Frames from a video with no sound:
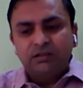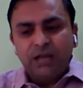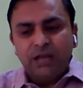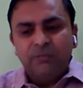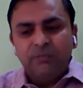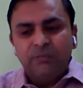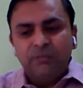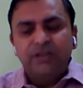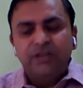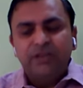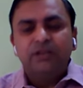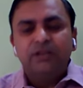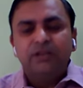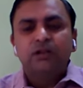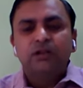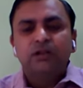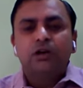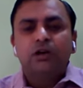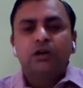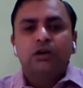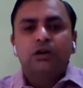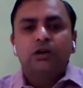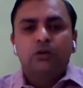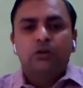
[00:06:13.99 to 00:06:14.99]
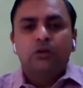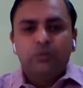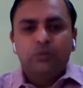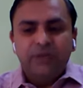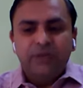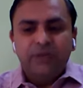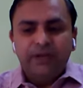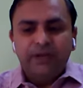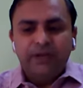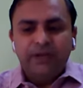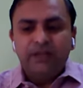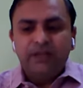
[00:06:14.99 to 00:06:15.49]
climbing,
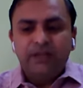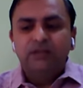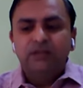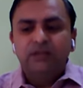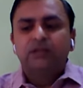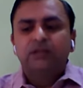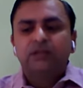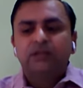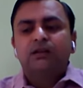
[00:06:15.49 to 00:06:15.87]
hooping,